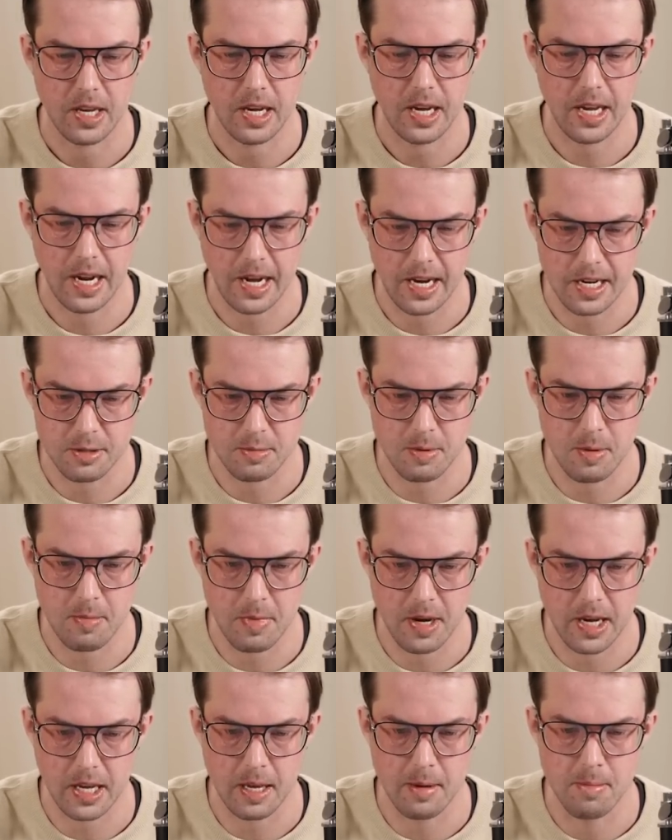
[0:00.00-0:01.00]
it has been
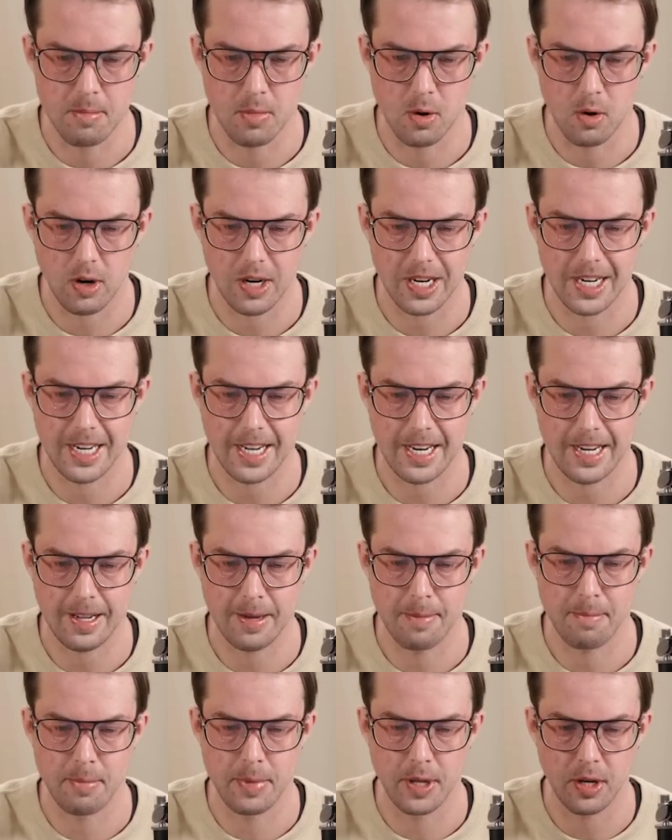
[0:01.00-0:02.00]
making more than
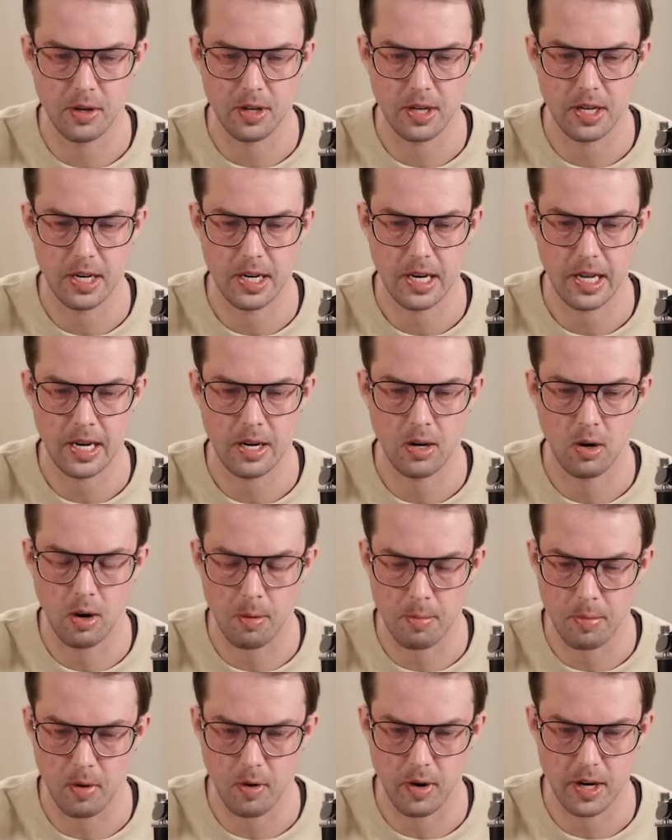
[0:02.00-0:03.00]
$1 billion in
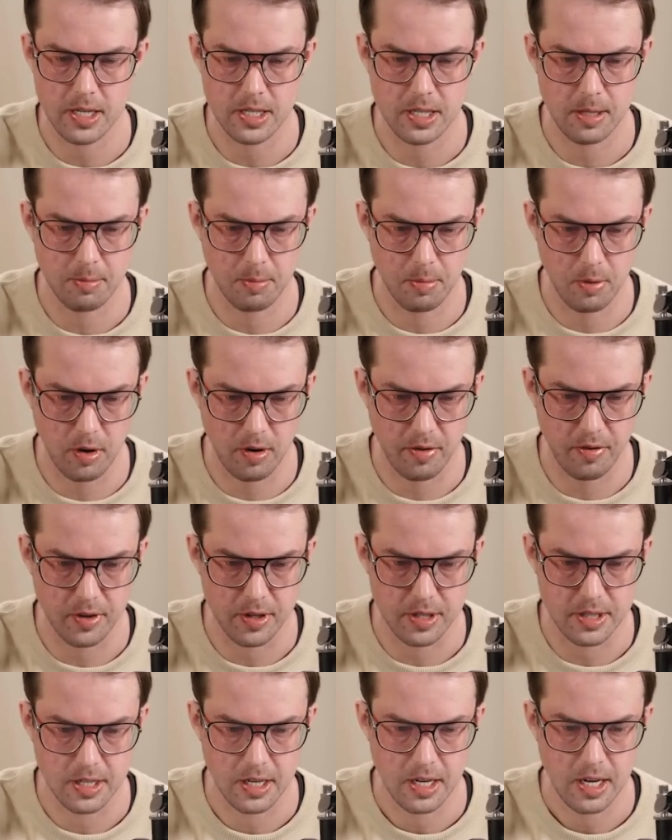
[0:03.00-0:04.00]
operating
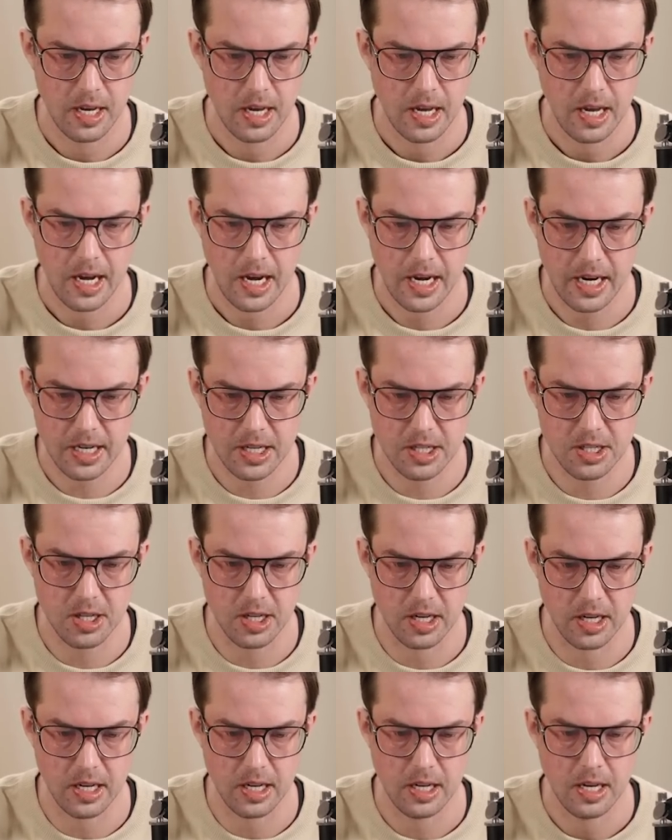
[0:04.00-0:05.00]
profit.
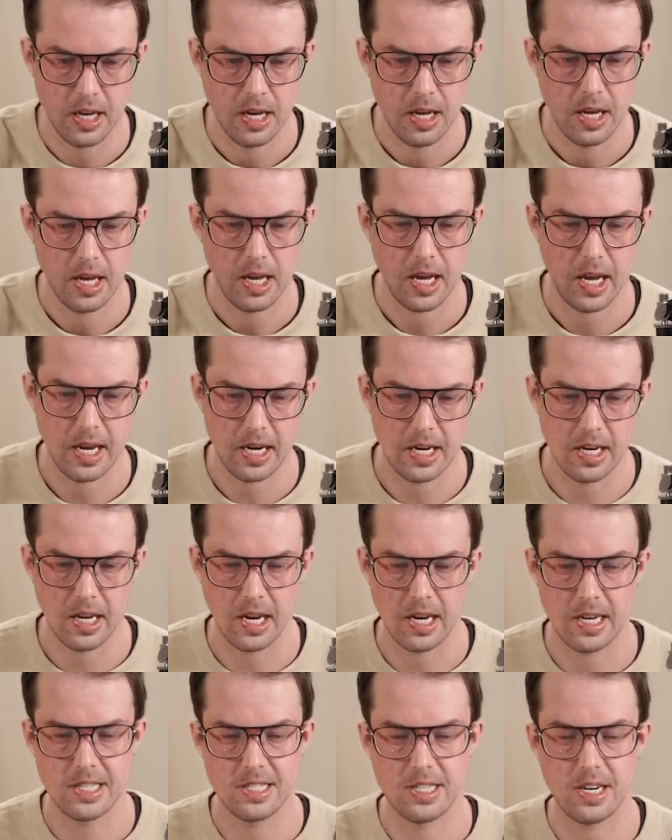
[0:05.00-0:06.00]
Actually, in
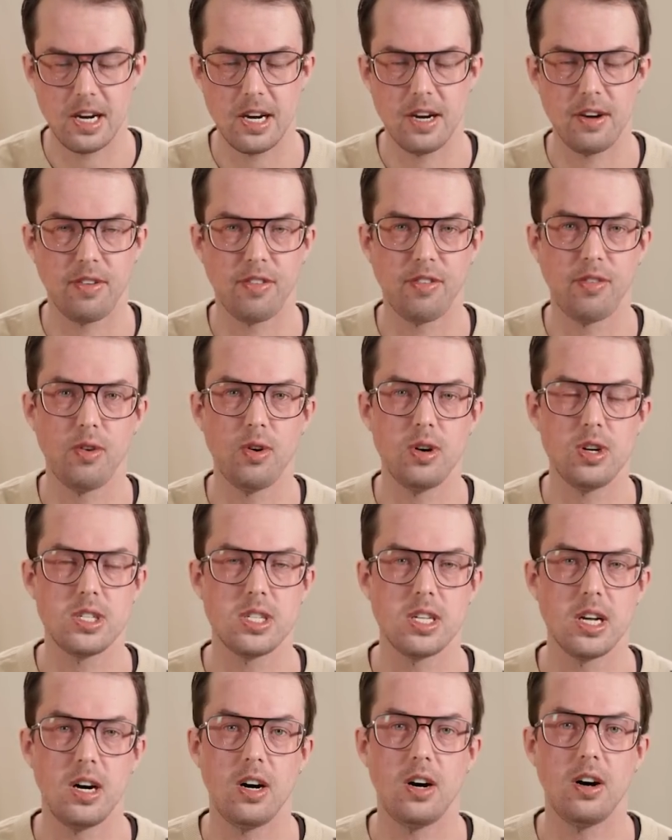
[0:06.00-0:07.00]
entire
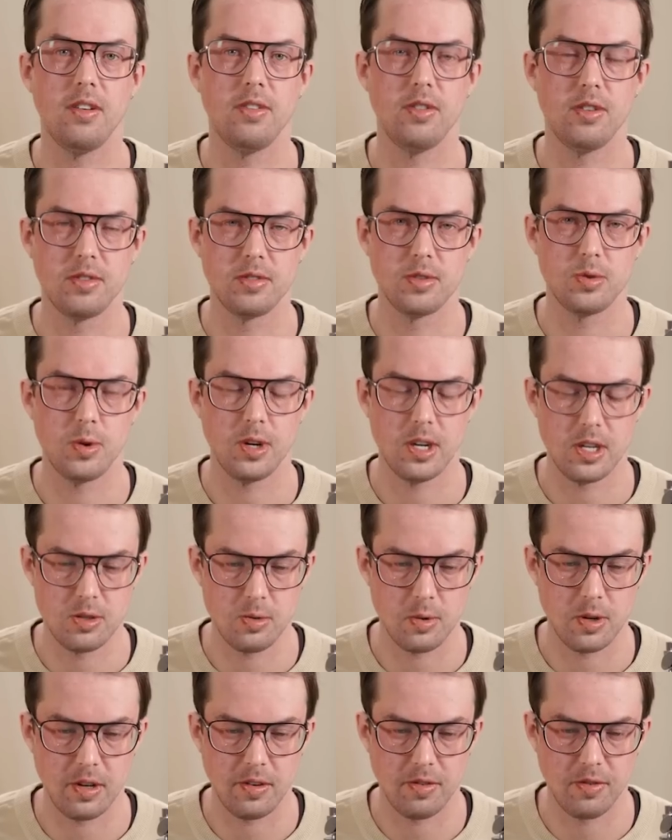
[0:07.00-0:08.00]
first half of
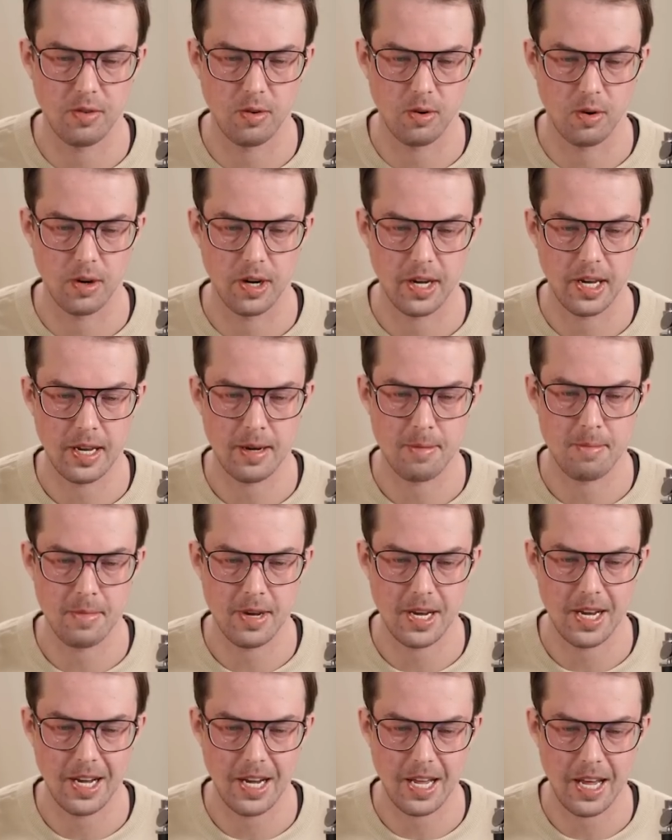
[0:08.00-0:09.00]
2024, it
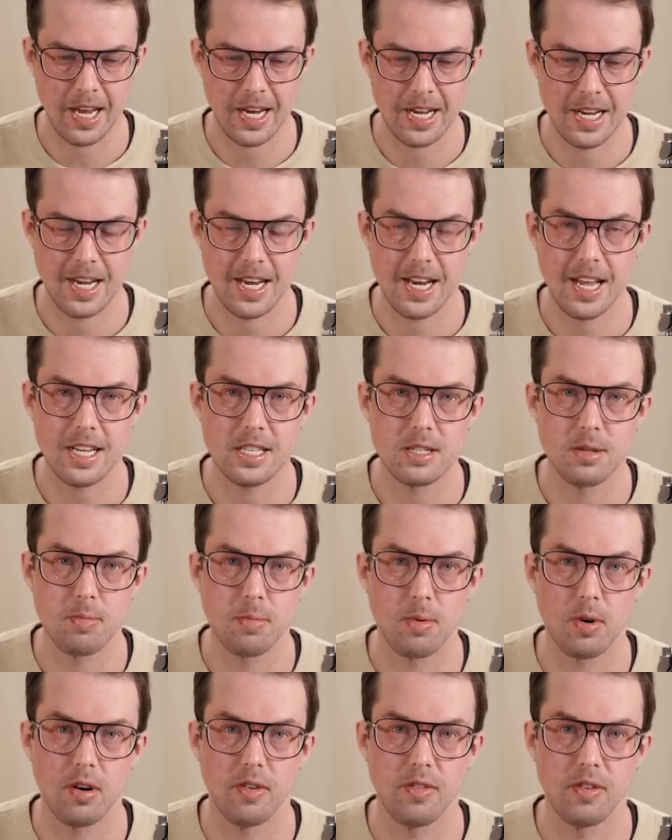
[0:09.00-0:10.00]
made a net
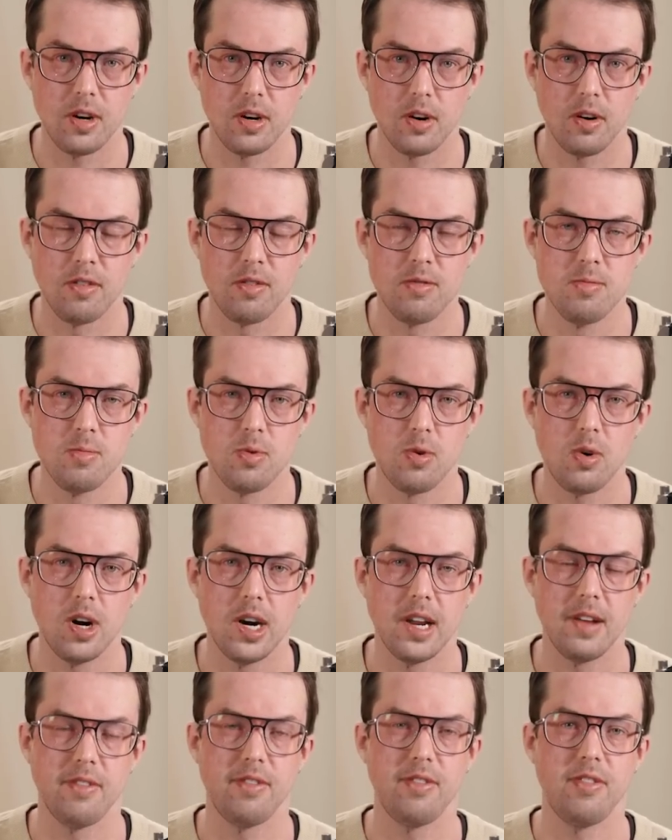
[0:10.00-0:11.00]
profit of more
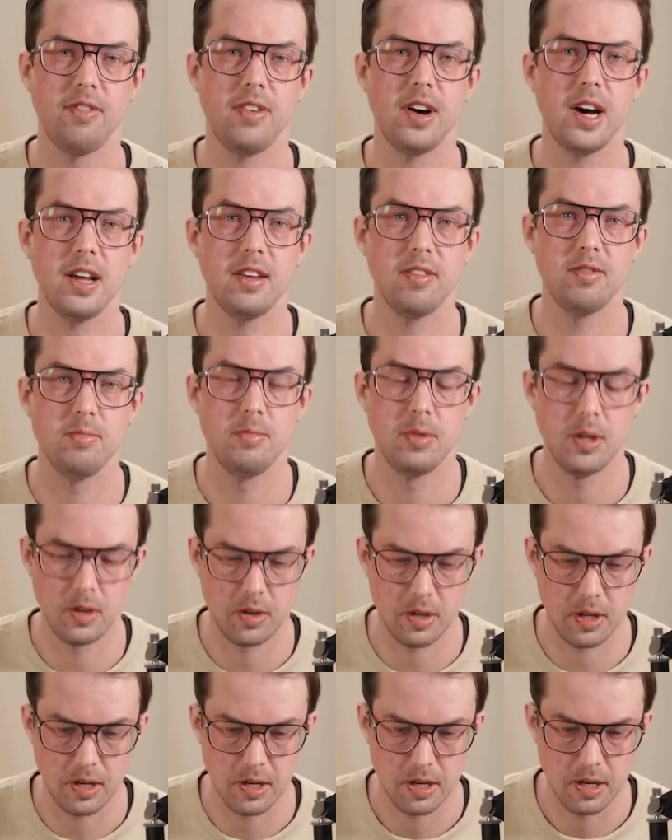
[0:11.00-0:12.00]
than 5
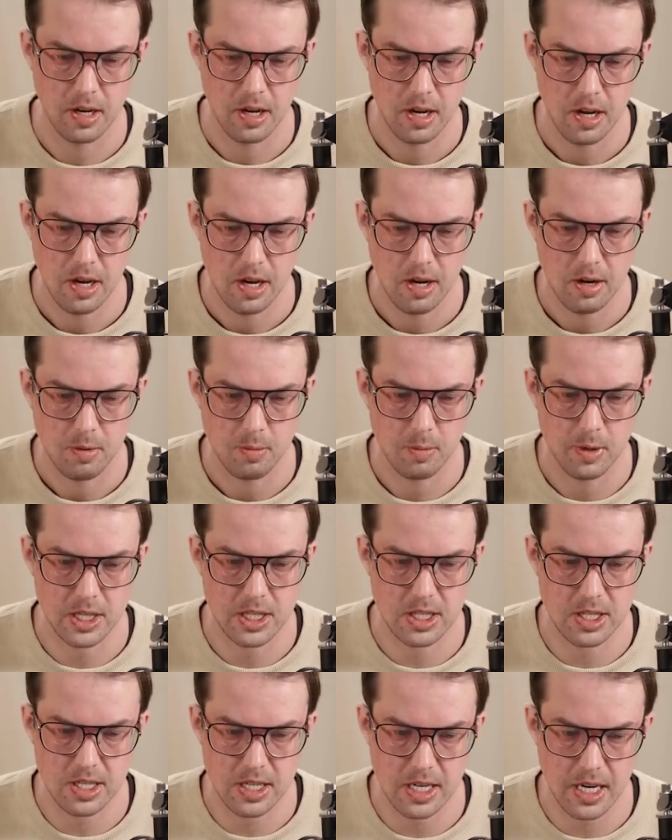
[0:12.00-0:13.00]
billion, which
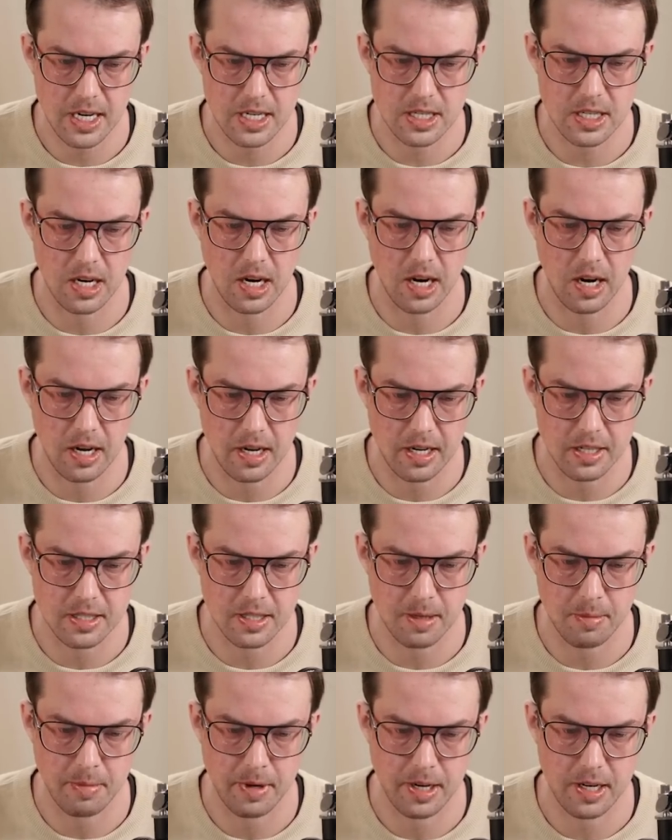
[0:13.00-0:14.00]
says a lot
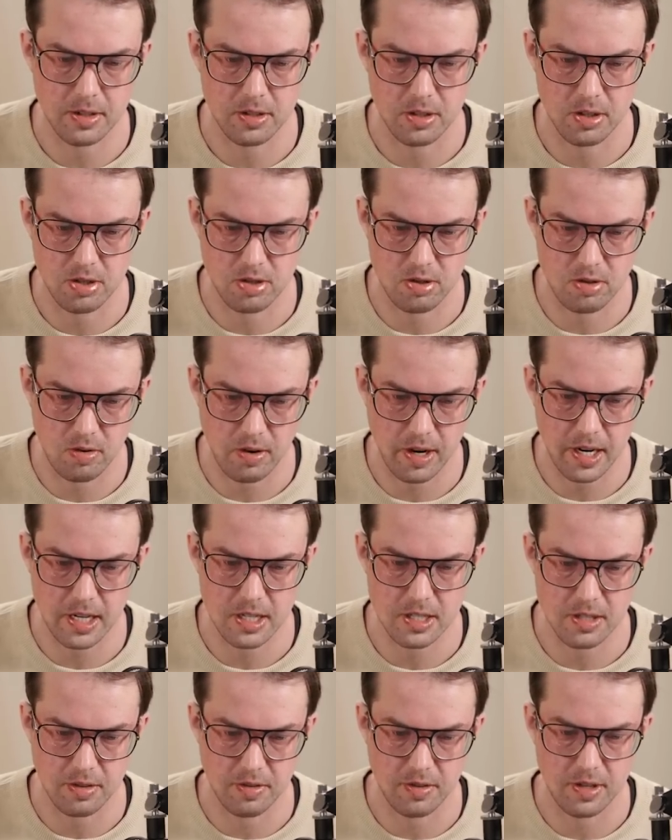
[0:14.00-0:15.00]
about the
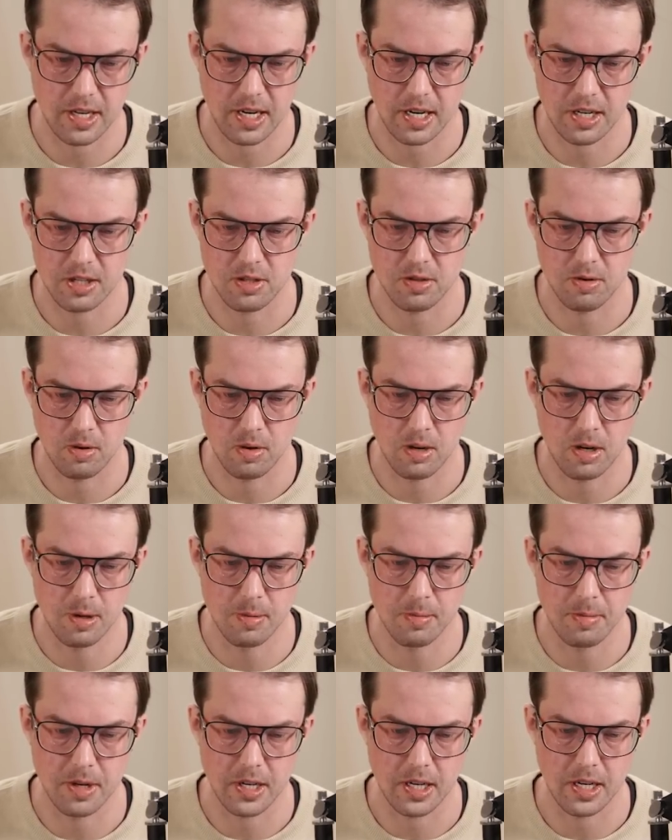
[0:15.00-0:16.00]
strength of the actual
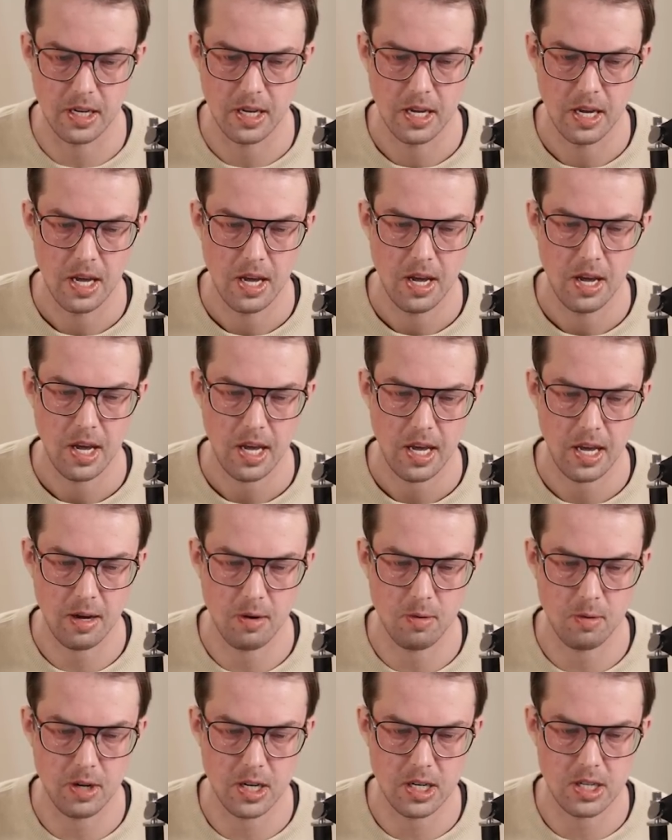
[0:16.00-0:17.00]
company,
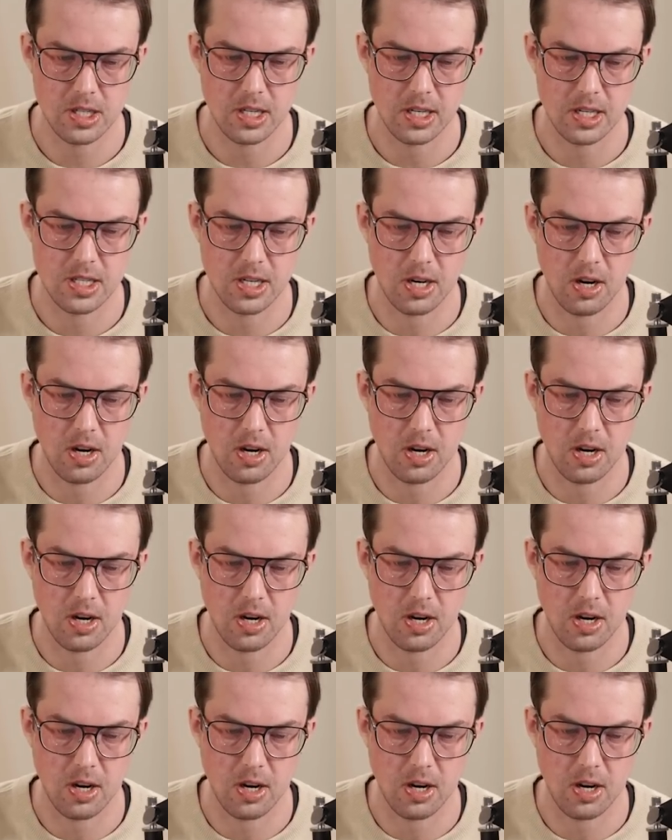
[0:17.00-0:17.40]
in which it's